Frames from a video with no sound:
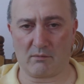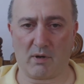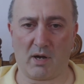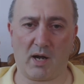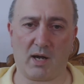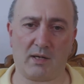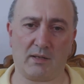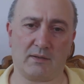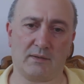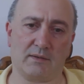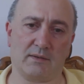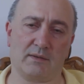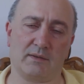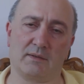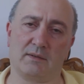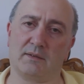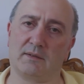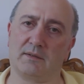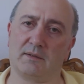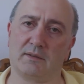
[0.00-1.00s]

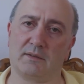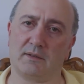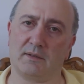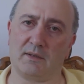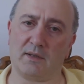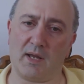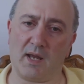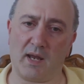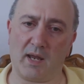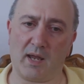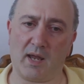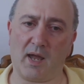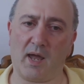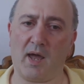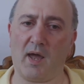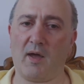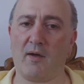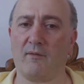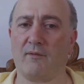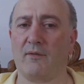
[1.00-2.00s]
rates they
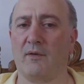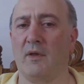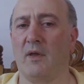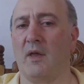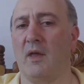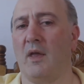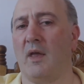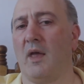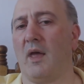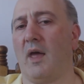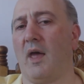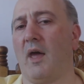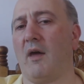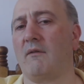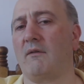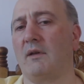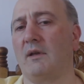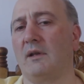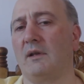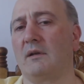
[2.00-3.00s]
have,
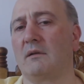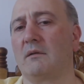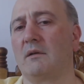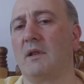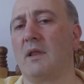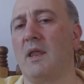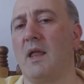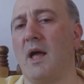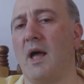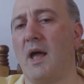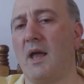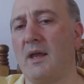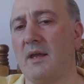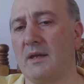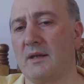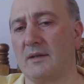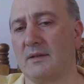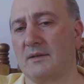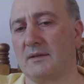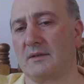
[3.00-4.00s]
heavily
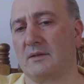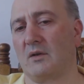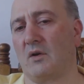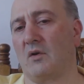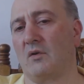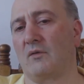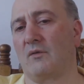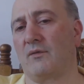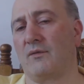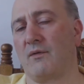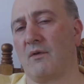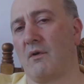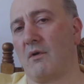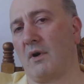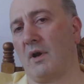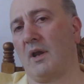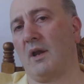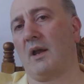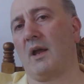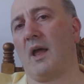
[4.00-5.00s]
reliance on
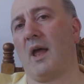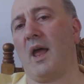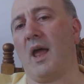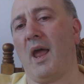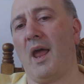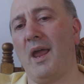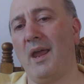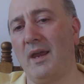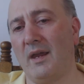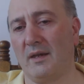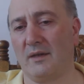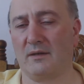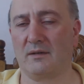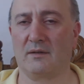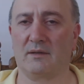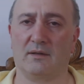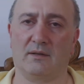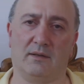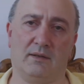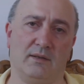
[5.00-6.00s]
foreign aid
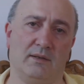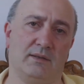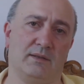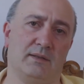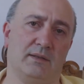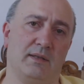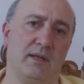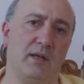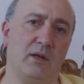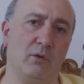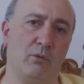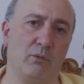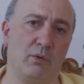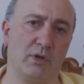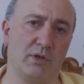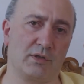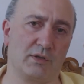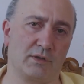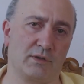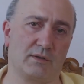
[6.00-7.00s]

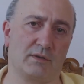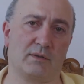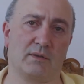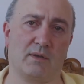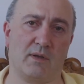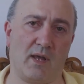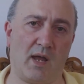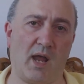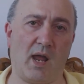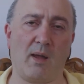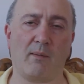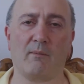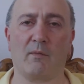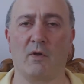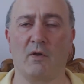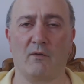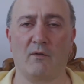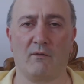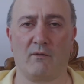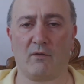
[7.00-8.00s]
distinguishes them
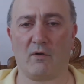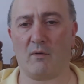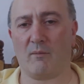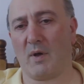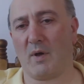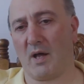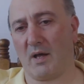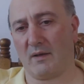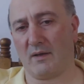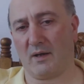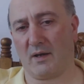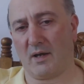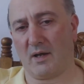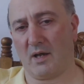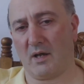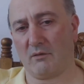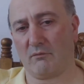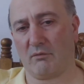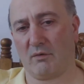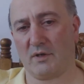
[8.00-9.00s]
from other
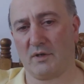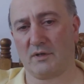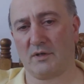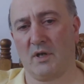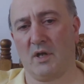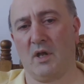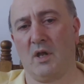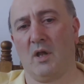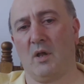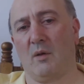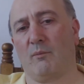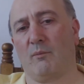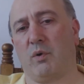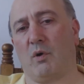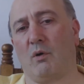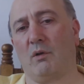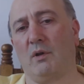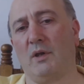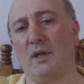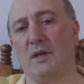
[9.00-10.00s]
countries.
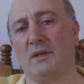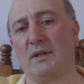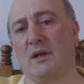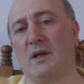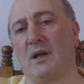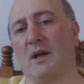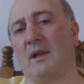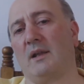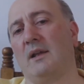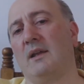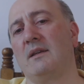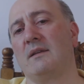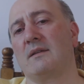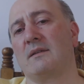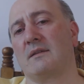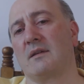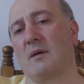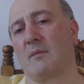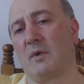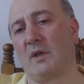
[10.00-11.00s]
Political
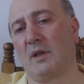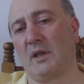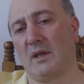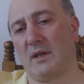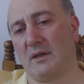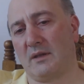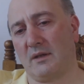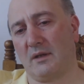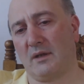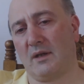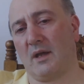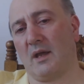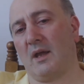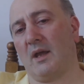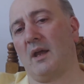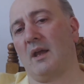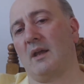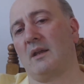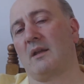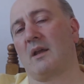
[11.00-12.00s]
instability
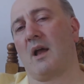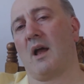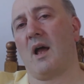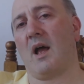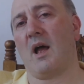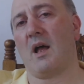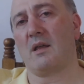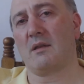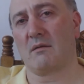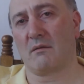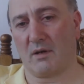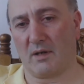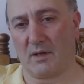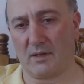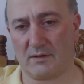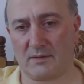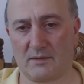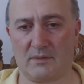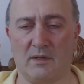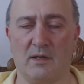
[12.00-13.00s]
and
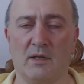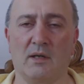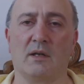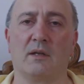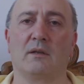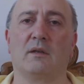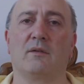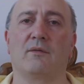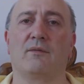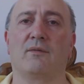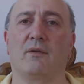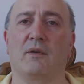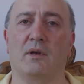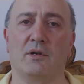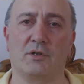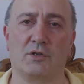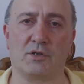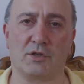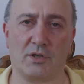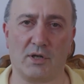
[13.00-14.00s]
unrest
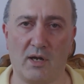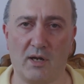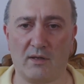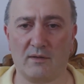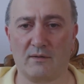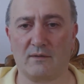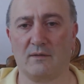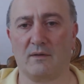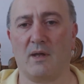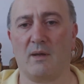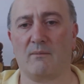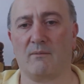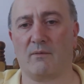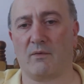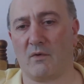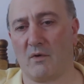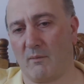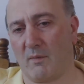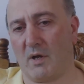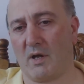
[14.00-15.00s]
differentiates them
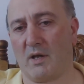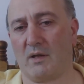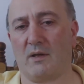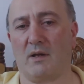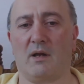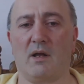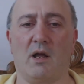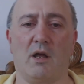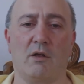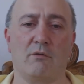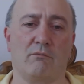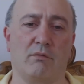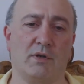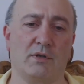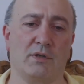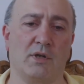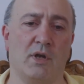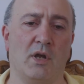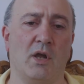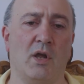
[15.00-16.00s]
from other
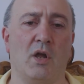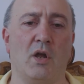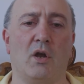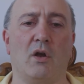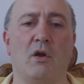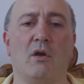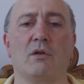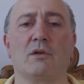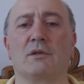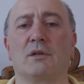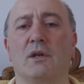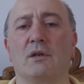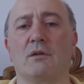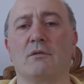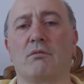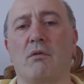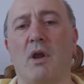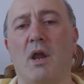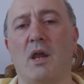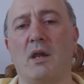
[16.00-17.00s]
countries.
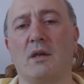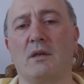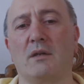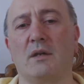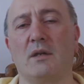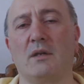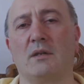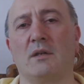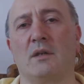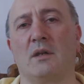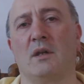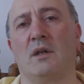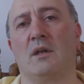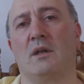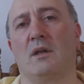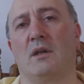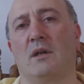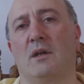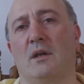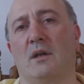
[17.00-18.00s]
Concentrated
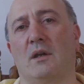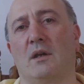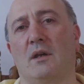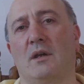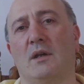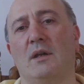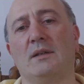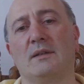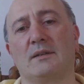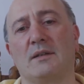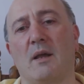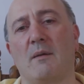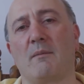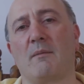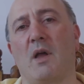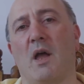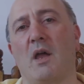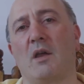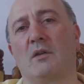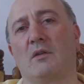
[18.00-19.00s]
in
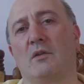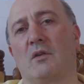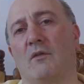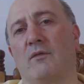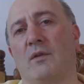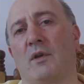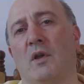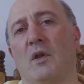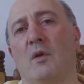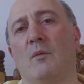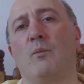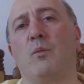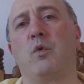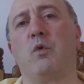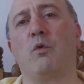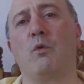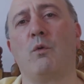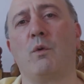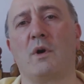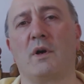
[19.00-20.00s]
some kind of
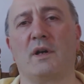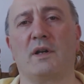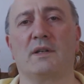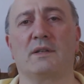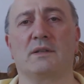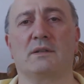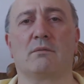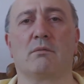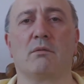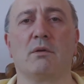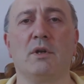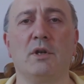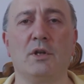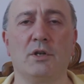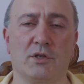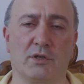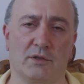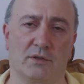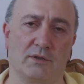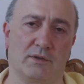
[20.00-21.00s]
poorest
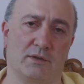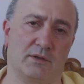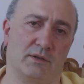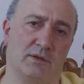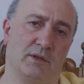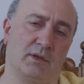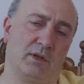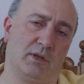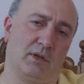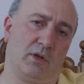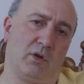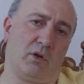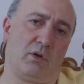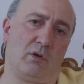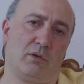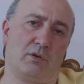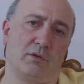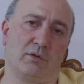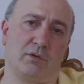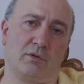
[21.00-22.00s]
regions
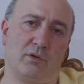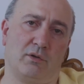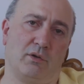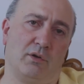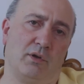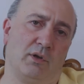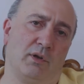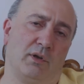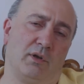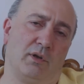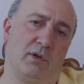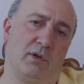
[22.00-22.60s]
also